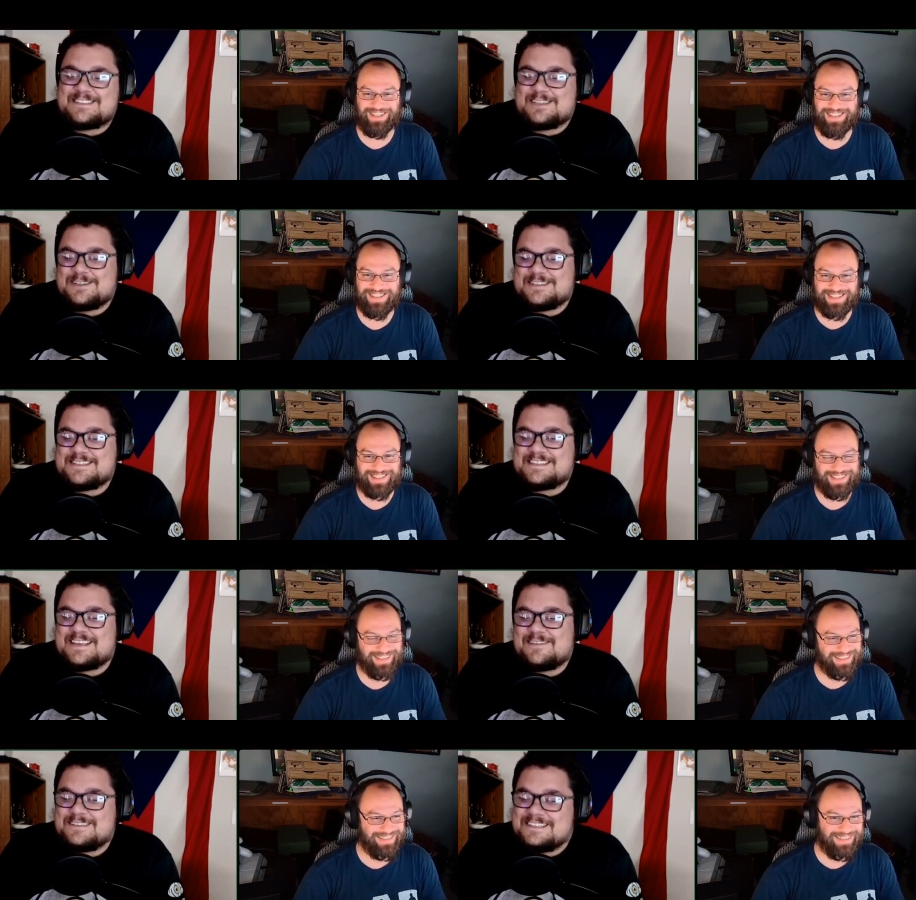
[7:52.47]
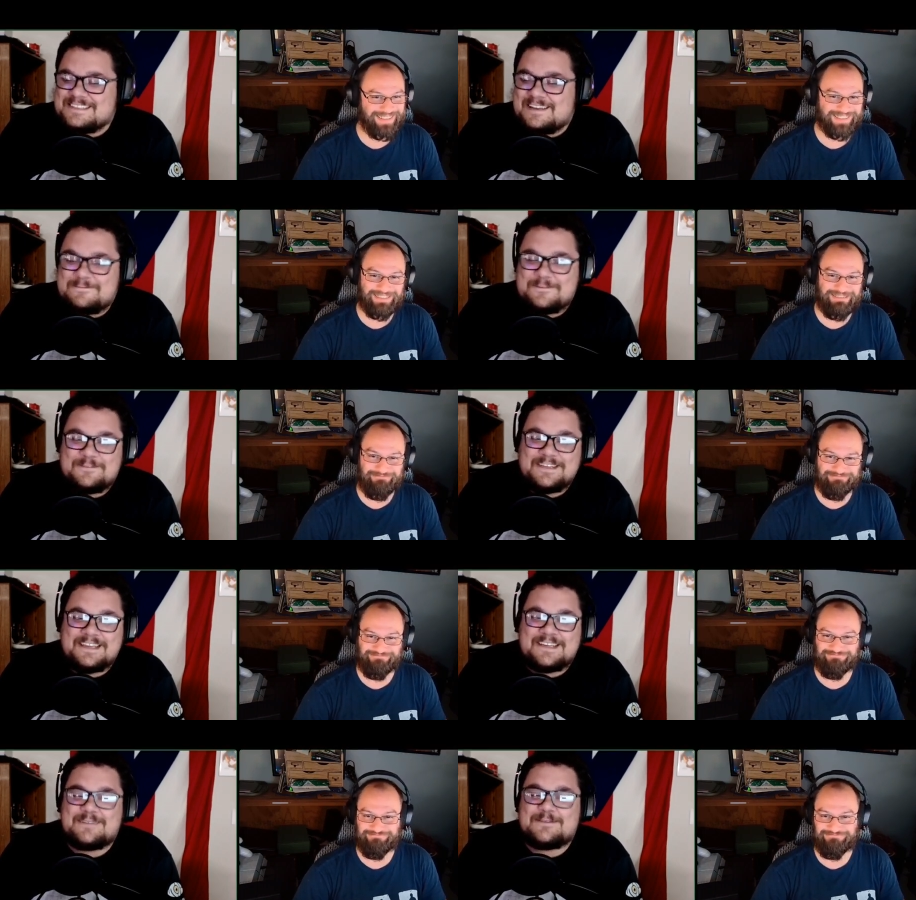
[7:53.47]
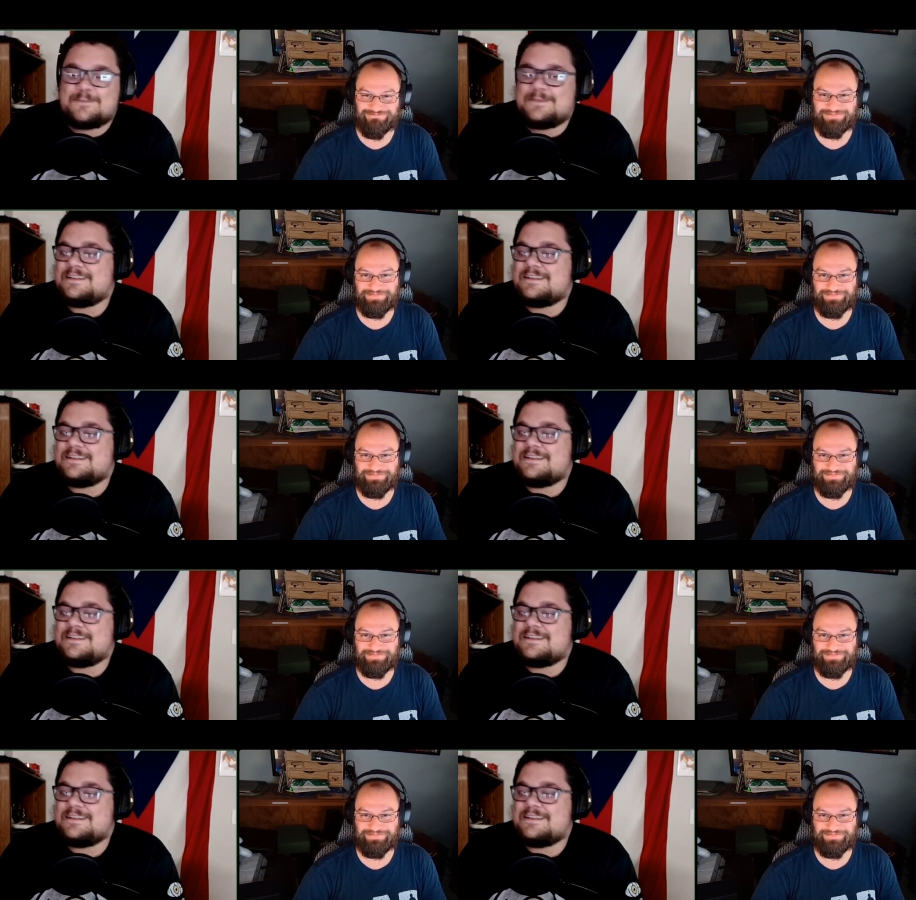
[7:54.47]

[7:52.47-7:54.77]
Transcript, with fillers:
Speaker 1: Turn seven, he's got 15 of them.